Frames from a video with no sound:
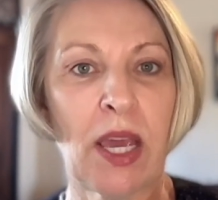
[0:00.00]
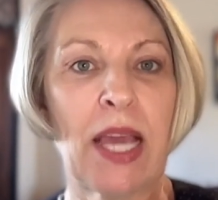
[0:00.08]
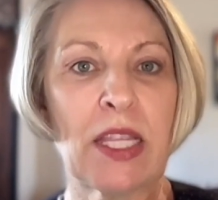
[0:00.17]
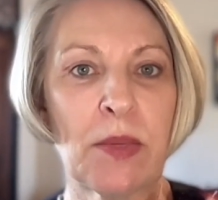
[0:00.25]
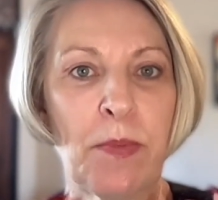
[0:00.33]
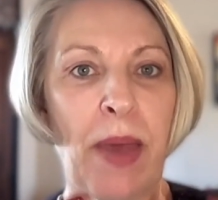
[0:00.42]

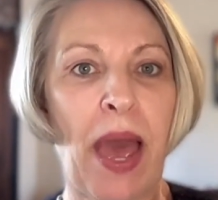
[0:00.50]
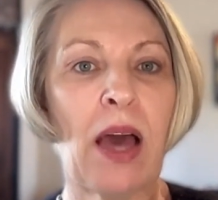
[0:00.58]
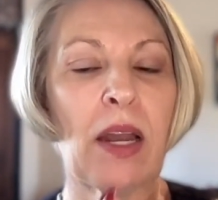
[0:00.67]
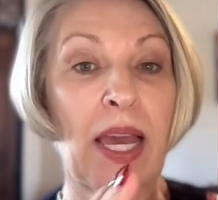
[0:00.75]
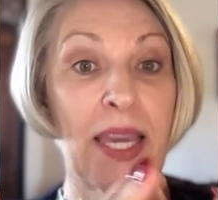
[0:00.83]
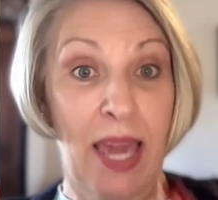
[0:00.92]
It's about,
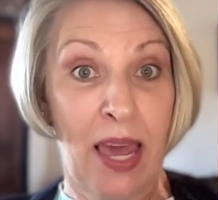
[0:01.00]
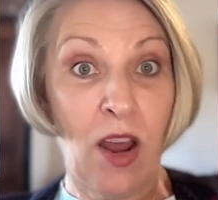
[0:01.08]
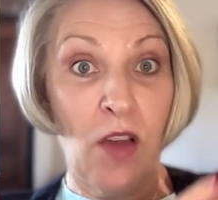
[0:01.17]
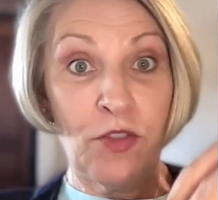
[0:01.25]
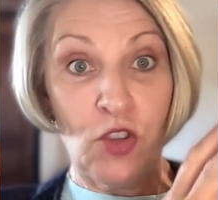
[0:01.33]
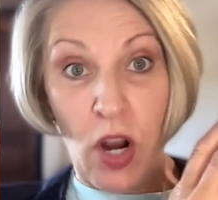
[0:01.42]
again,
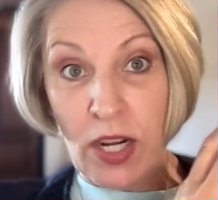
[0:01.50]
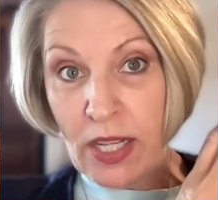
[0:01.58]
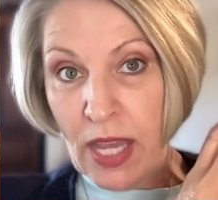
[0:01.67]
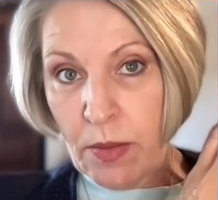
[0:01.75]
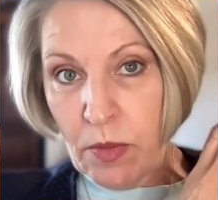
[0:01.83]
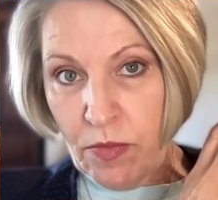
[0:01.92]
I've tried to
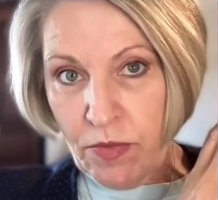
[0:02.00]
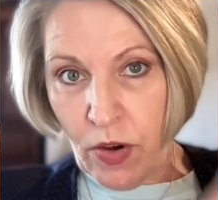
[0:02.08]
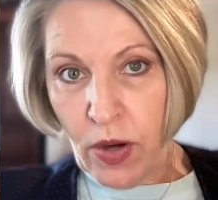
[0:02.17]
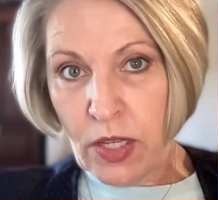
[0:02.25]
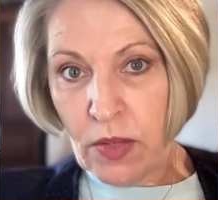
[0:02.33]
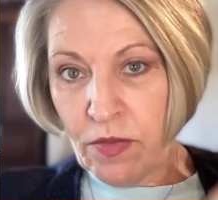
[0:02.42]
keep them
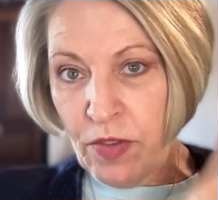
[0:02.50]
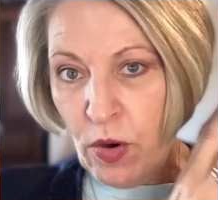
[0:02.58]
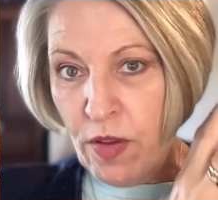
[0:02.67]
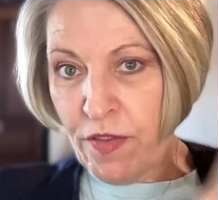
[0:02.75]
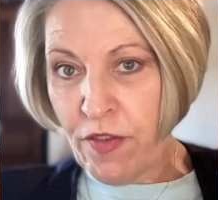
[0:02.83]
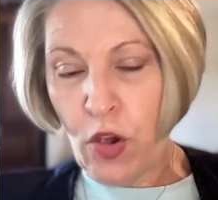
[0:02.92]
very, very
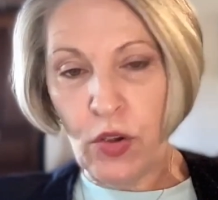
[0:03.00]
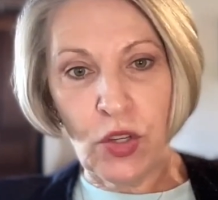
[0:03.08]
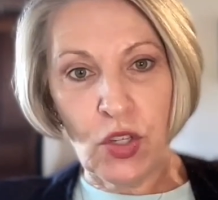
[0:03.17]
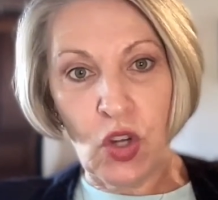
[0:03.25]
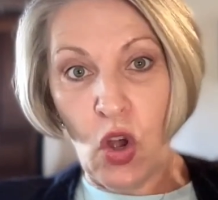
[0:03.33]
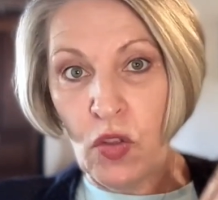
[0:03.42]

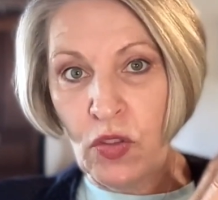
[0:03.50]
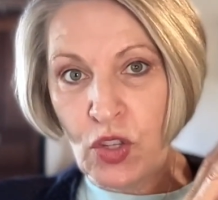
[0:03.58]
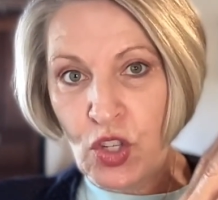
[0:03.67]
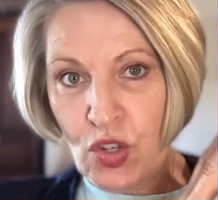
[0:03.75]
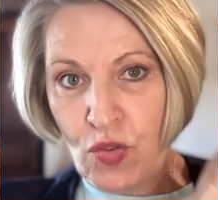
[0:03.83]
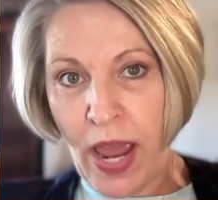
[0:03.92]
focused on the
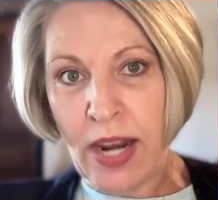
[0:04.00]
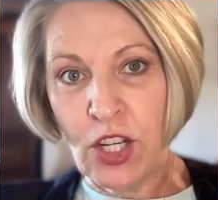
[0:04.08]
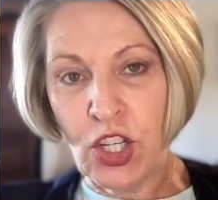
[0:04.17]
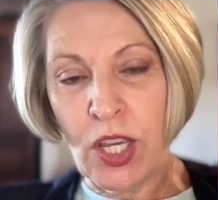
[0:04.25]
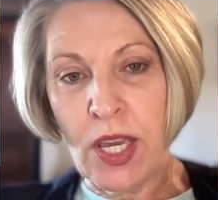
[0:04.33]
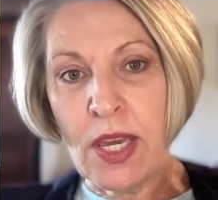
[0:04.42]

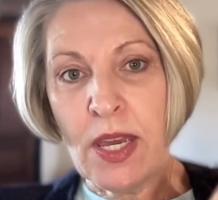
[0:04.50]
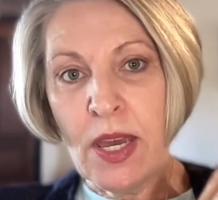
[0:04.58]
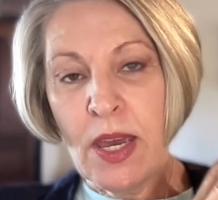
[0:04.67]
strategy